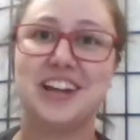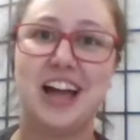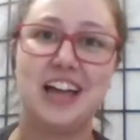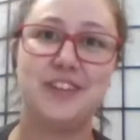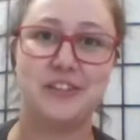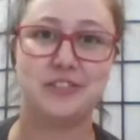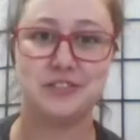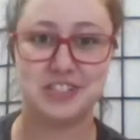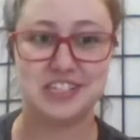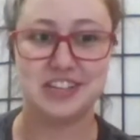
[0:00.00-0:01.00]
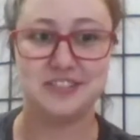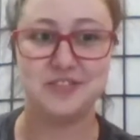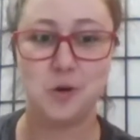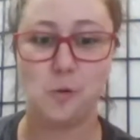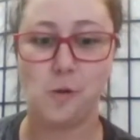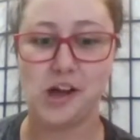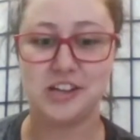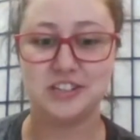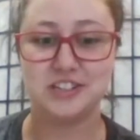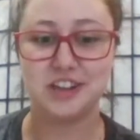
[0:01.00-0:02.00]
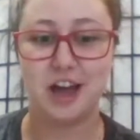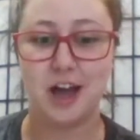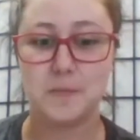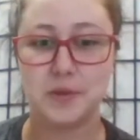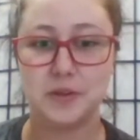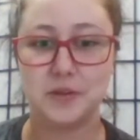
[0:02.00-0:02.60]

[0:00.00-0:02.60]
that I've ever received was um,